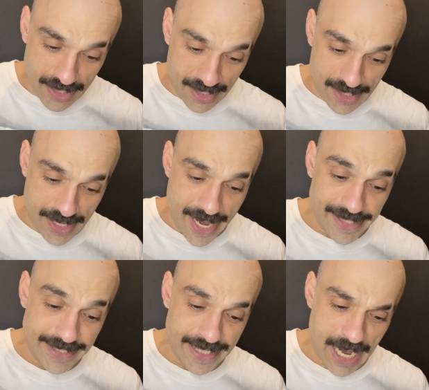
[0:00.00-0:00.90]

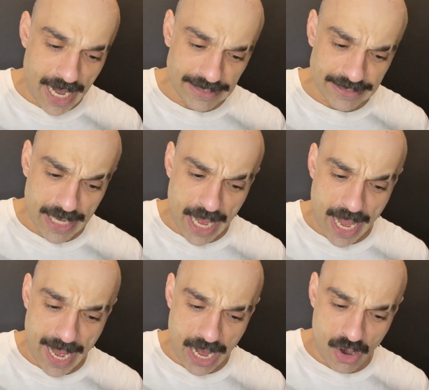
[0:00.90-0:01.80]
And he asked
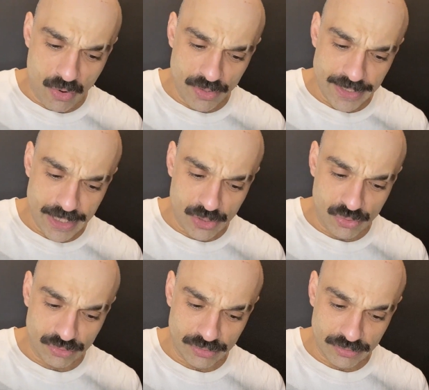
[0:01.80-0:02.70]
how he
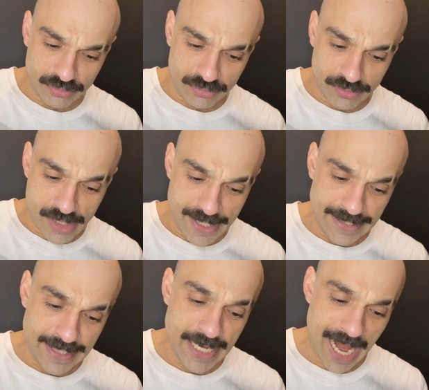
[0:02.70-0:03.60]
could
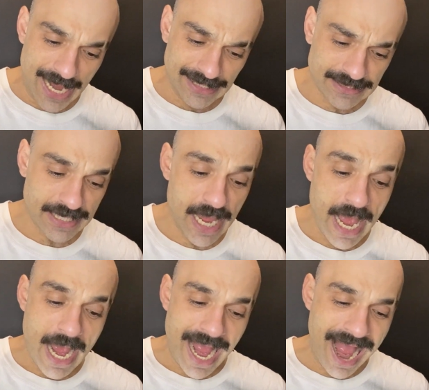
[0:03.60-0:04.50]

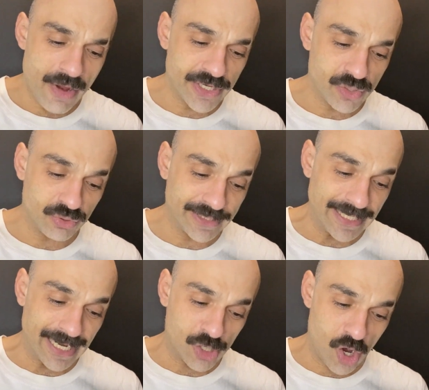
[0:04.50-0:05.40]

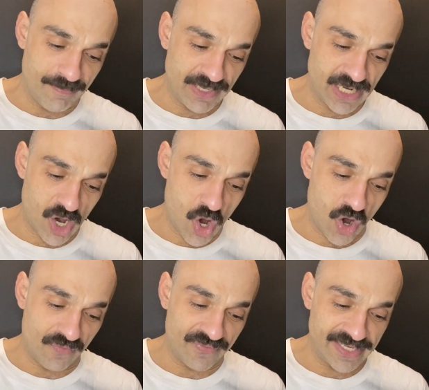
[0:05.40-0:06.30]
get a copy
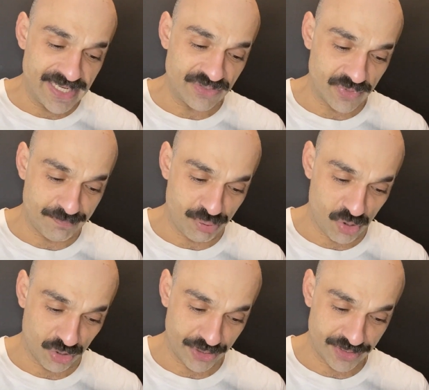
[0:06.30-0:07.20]
of his
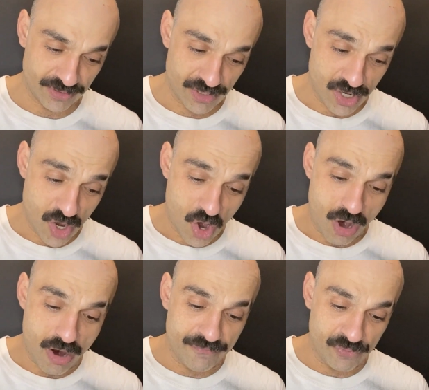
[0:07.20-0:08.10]
report,
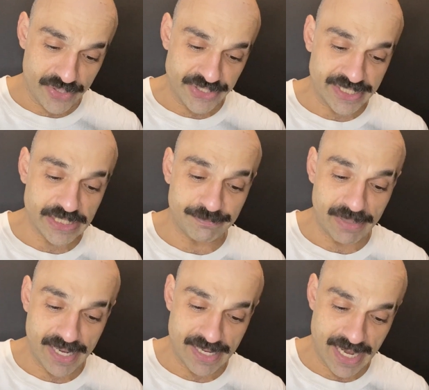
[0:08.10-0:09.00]
of which
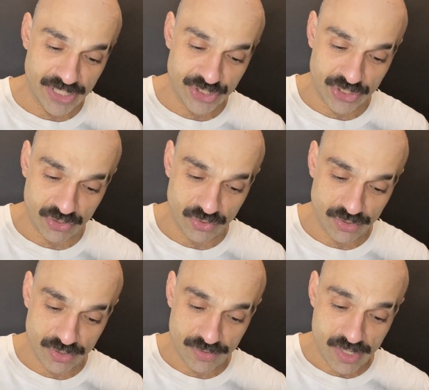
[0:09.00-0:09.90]

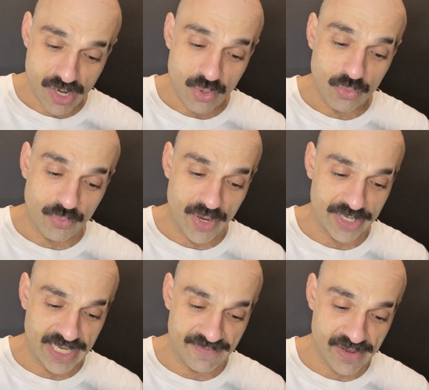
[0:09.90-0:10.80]
explanation
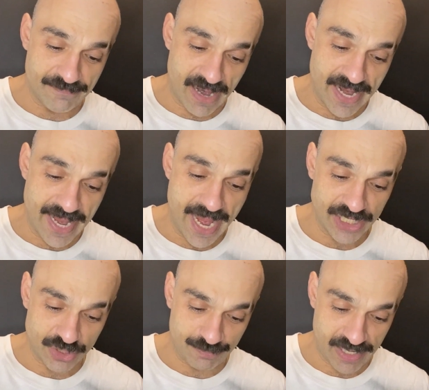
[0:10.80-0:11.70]
were given by
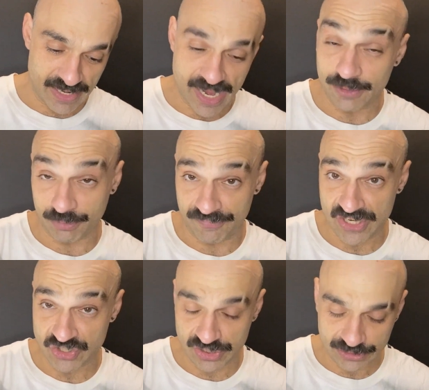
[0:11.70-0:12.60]
HP, health
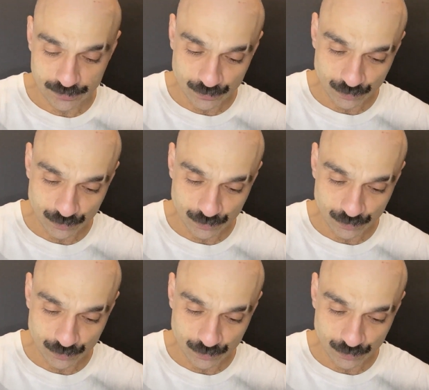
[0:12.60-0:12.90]
professional.